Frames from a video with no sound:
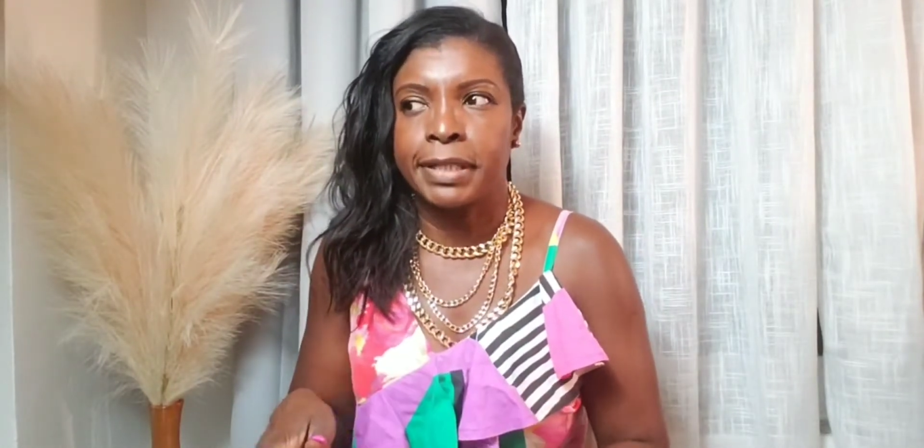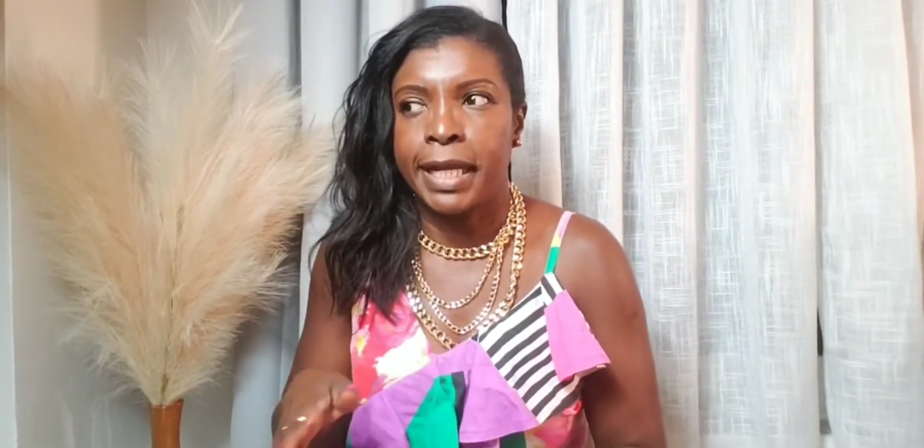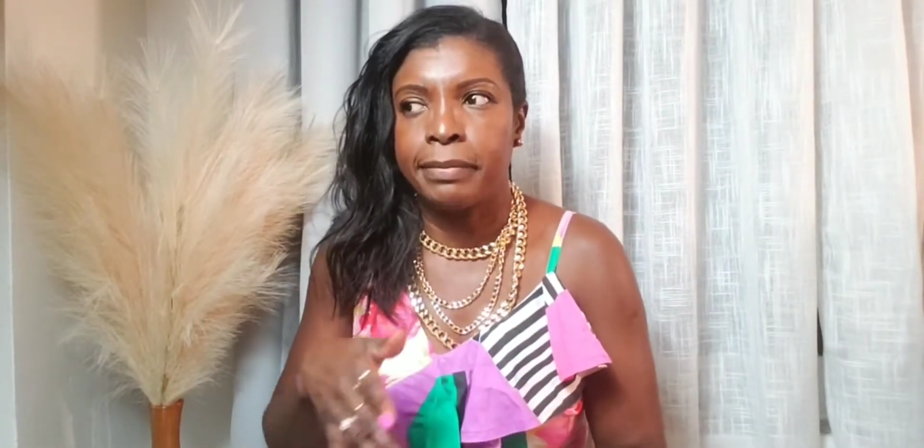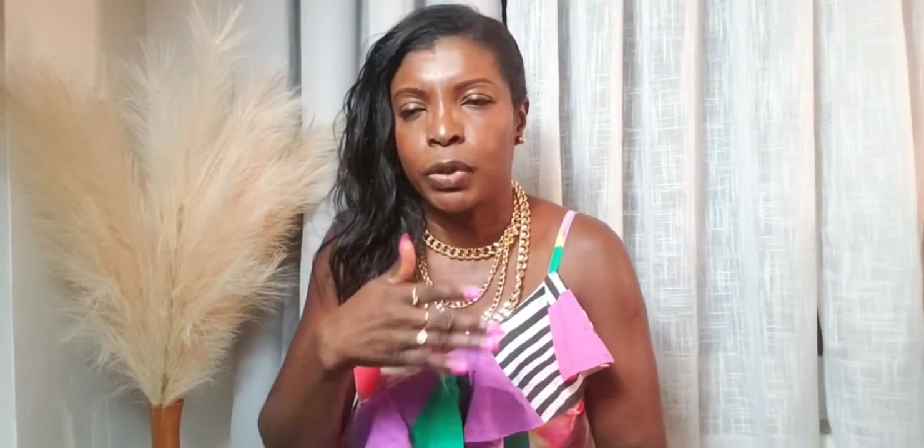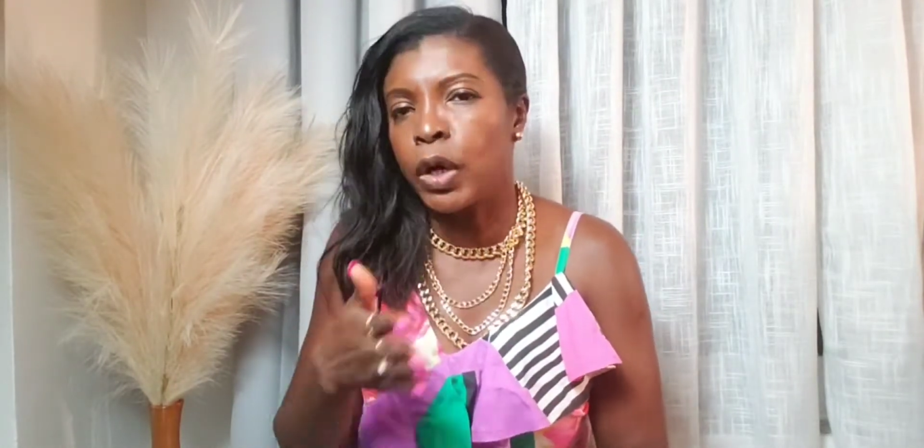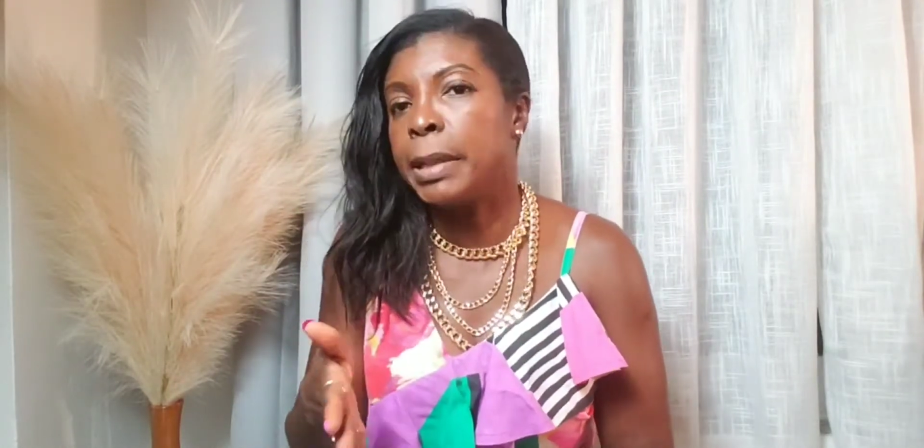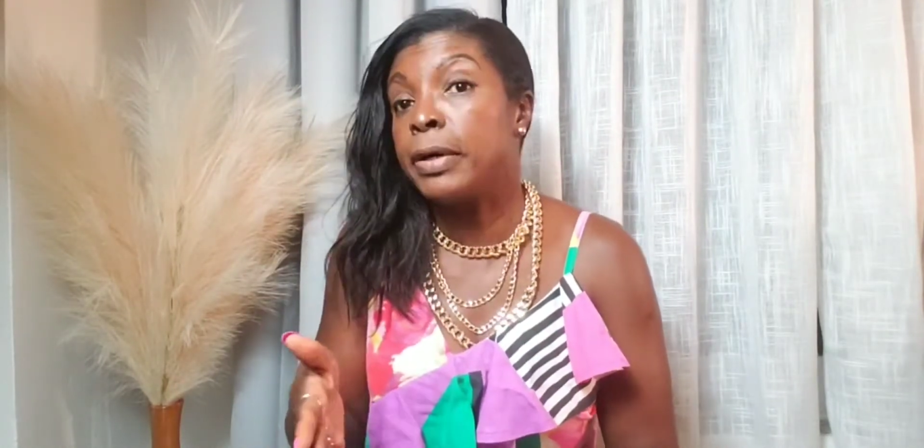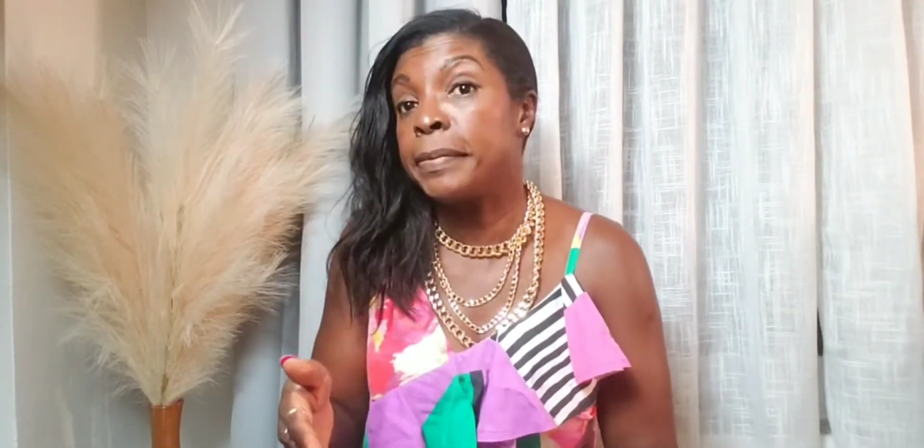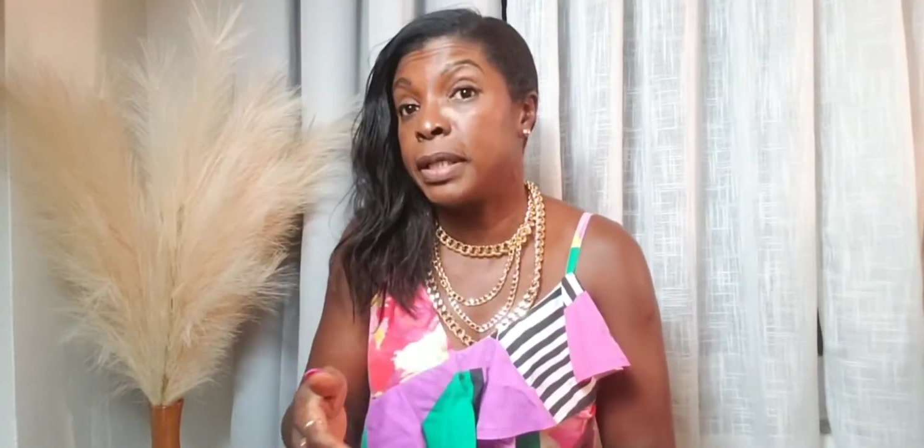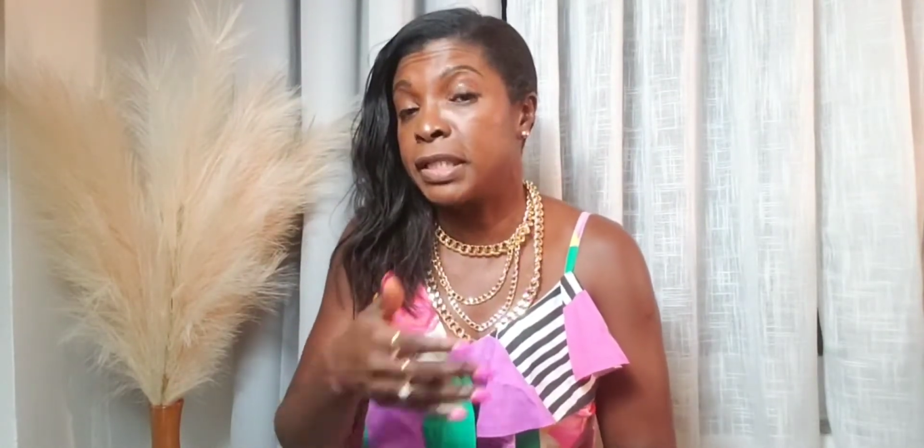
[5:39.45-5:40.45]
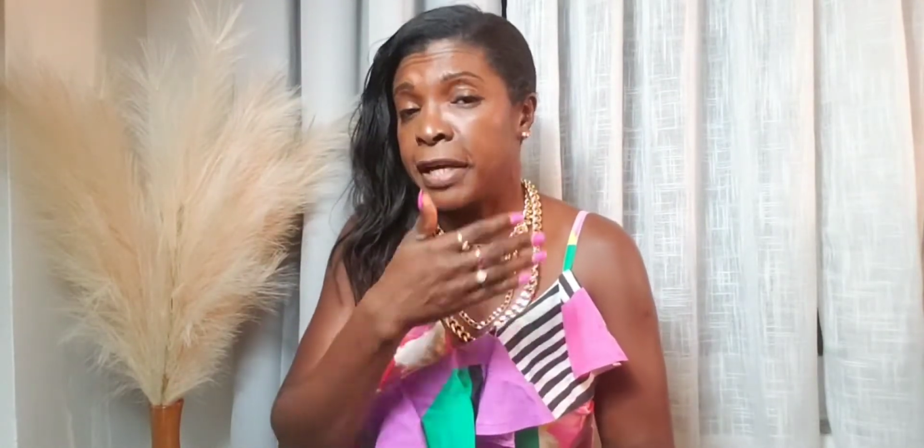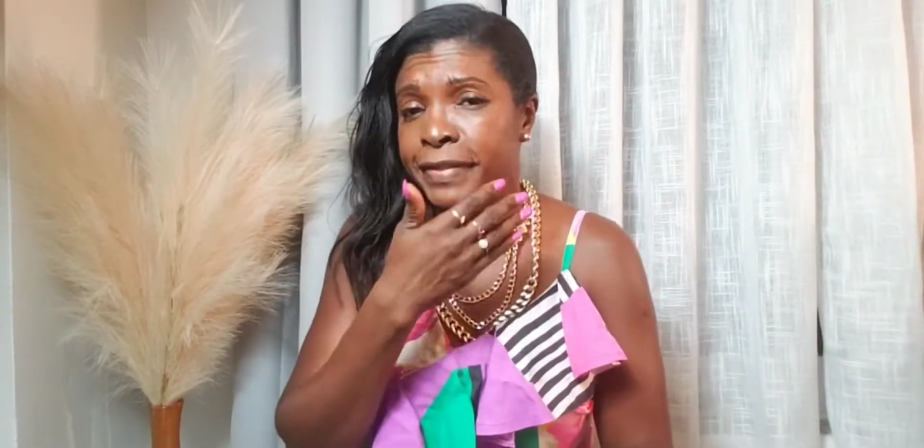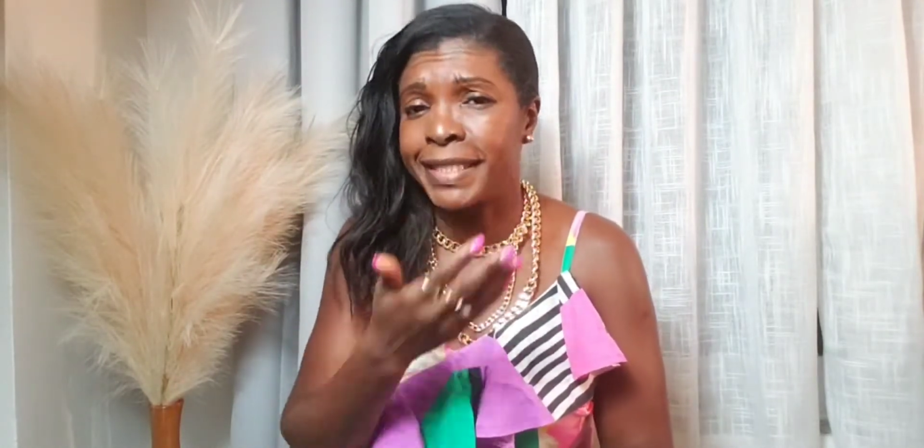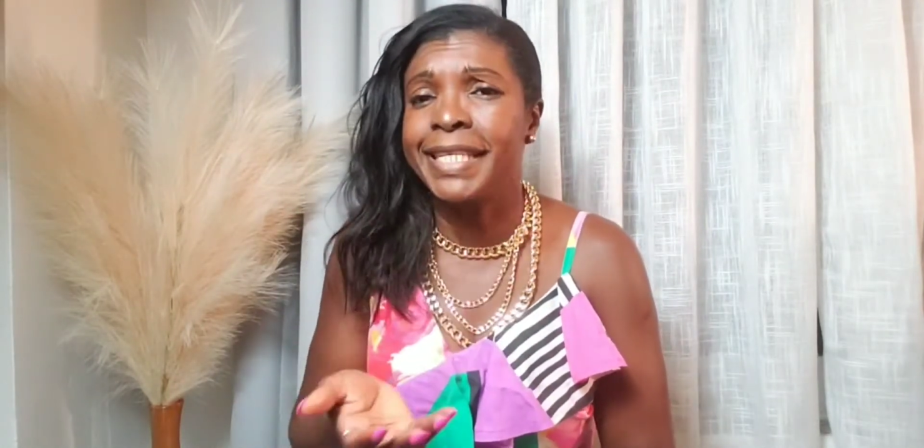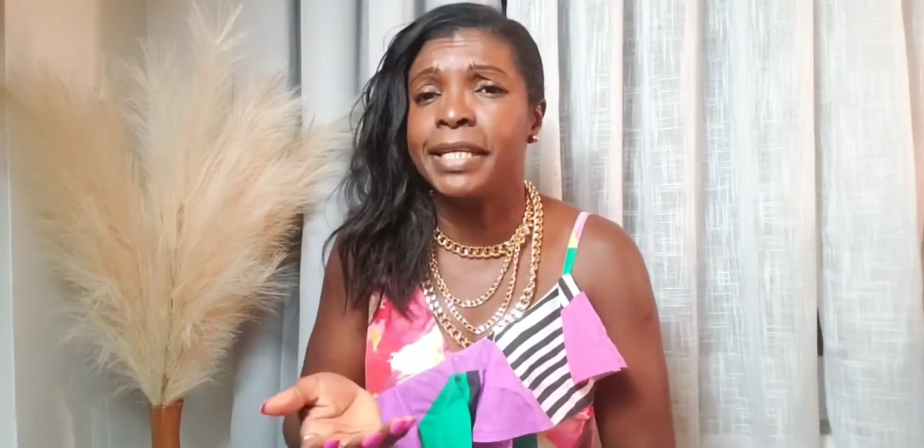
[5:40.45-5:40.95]
And I'm talking about it because I've
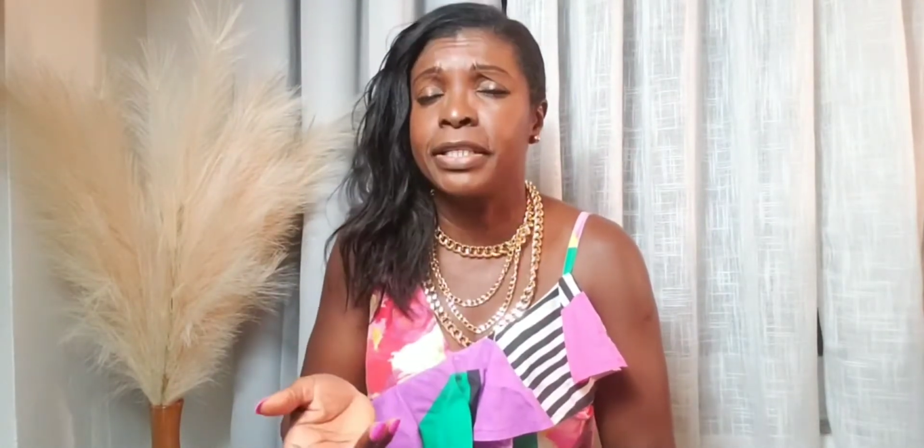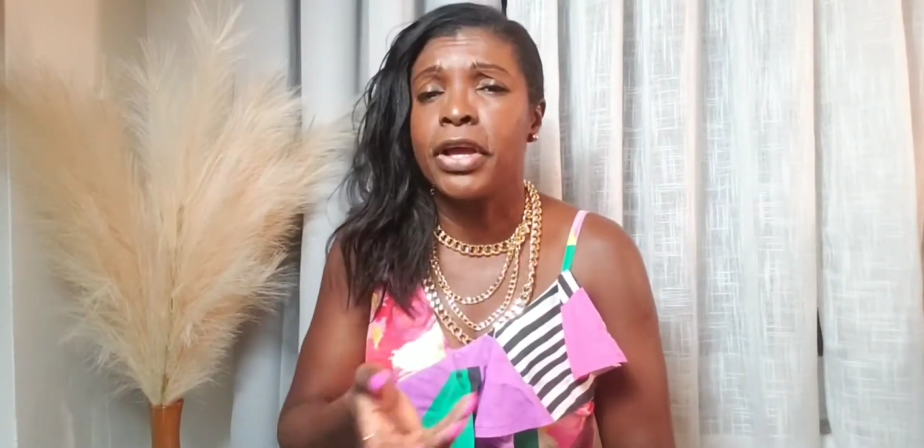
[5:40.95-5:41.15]
seen it